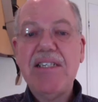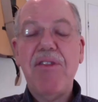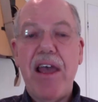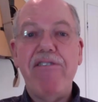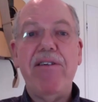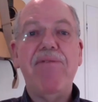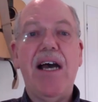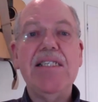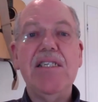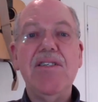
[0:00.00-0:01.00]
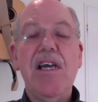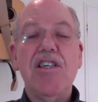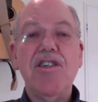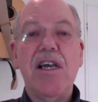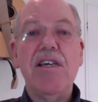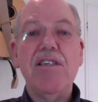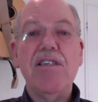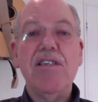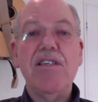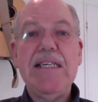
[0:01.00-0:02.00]
they're invited, to go to
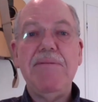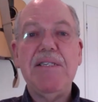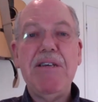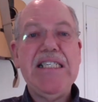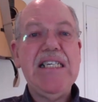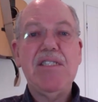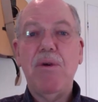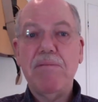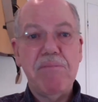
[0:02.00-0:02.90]
trustees' meetings, well,